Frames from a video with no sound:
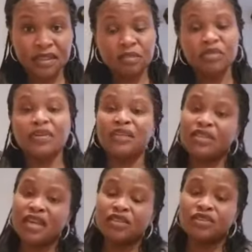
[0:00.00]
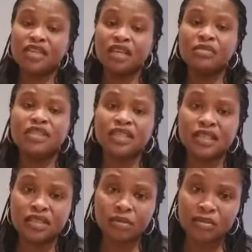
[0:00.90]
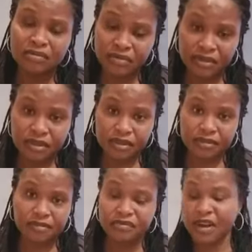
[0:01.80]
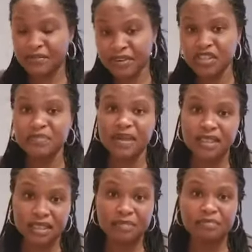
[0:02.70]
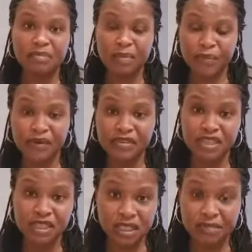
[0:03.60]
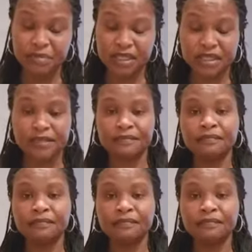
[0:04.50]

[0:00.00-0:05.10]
before I even get to that, let me just say something first. If I finish my previous statement,